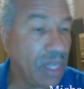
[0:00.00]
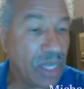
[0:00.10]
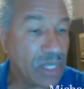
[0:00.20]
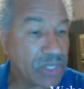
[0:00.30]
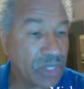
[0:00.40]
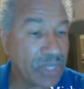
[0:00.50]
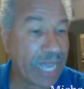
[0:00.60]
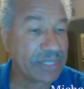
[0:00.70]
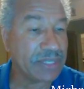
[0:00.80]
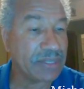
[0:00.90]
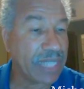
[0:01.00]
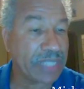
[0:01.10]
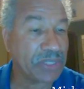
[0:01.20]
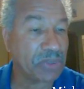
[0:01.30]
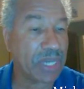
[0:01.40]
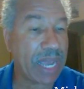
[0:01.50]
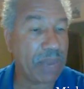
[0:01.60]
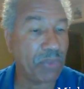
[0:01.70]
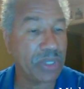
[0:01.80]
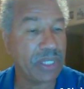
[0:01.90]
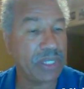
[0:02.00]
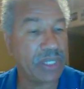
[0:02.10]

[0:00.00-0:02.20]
So that's what I would